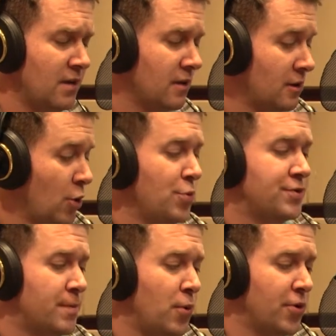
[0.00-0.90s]

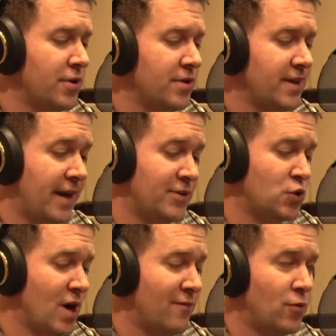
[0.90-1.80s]
Closed borders and
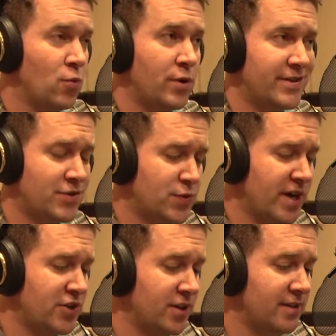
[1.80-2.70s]
travel
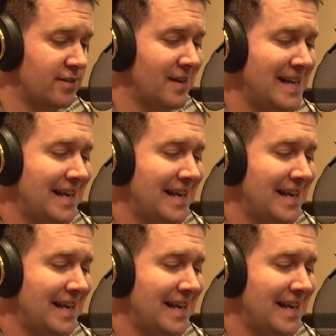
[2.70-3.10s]
restrictions